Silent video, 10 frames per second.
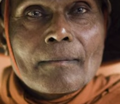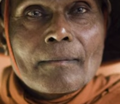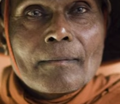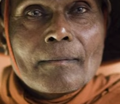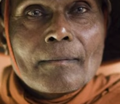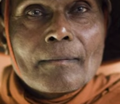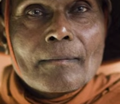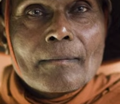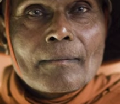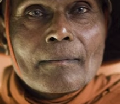
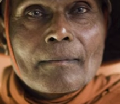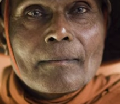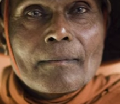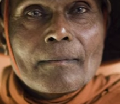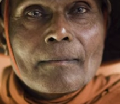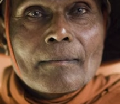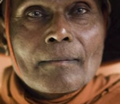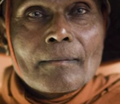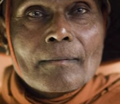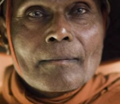
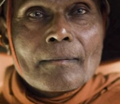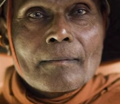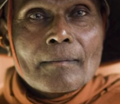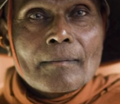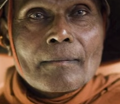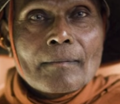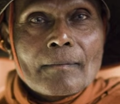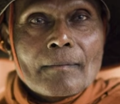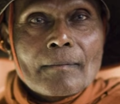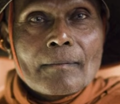
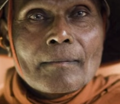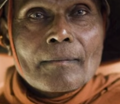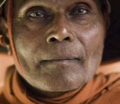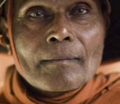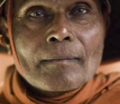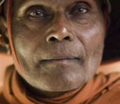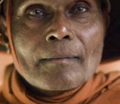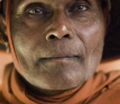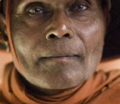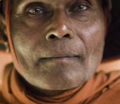(silence)